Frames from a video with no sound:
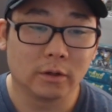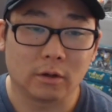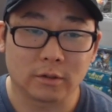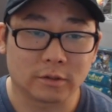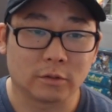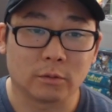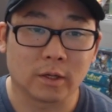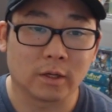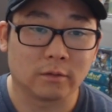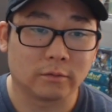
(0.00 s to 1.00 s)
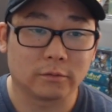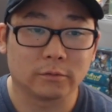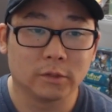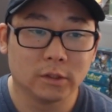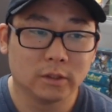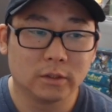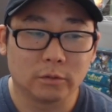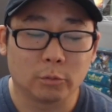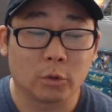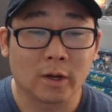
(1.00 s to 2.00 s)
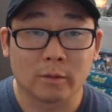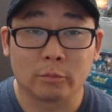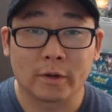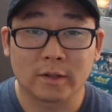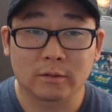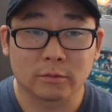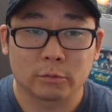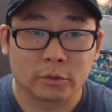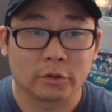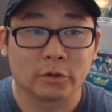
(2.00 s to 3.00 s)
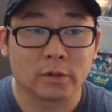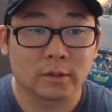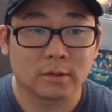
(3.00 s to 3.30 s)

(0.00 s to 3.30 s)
also what kind of what kind of breaks we're doing.